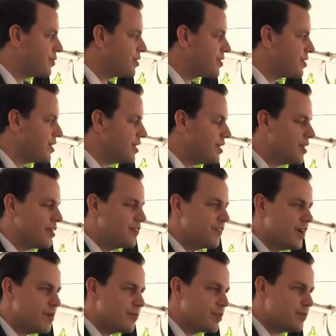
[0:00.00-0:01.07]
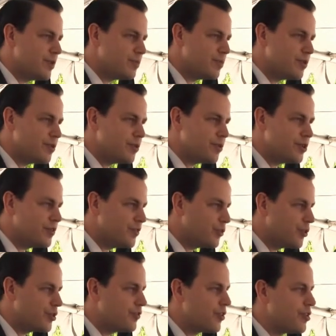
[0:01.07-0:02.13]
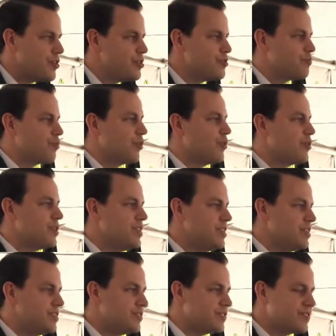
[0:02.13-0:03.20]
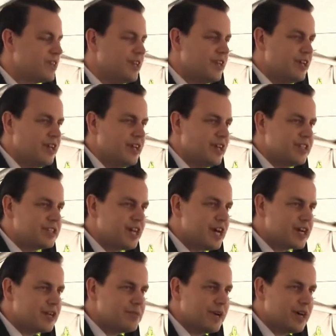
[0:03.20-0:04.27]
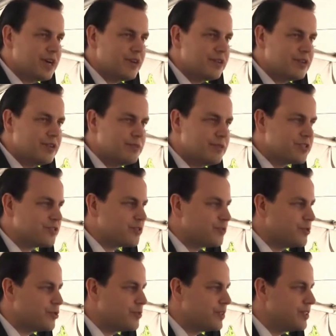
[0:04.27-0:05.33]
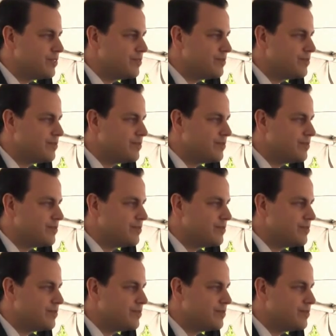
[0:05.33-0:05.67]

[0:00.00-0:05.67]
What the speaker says: with a family member or even one of our employees and talk about Mr. Rubin.